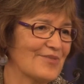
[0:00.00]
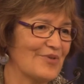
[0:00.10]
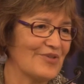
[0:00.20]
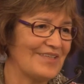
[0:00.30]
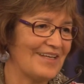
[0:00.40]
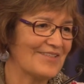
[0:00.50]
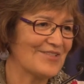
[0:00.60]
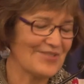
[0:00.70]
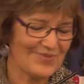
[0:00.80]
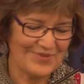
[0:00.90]
Spirit
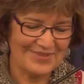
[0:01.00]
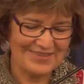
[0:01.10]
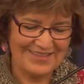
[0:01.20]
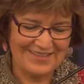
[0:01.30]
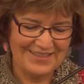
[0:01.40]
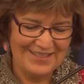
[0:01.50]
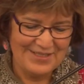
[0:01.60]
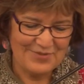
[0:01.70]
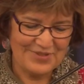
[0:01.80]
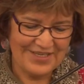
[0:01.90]
Dancers will
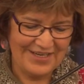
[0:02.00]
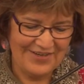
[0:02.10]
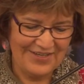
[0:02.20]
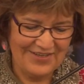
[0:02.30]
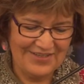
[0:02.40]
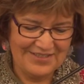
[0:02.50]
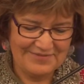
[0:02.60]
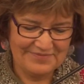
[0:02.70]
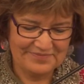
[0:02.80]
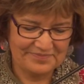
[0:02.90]
will carry on.
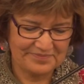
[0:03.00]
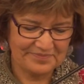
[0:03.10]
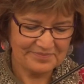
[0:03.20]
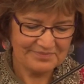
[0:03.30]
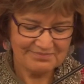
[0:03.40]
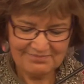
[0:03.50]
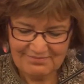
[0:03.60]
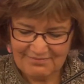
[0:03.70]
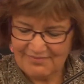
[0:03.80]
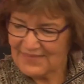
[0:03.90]

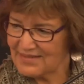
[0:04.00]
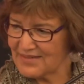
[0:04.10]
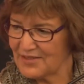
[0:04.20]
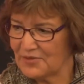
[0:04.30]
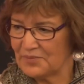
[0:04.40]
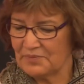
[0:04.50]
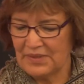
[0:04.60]
So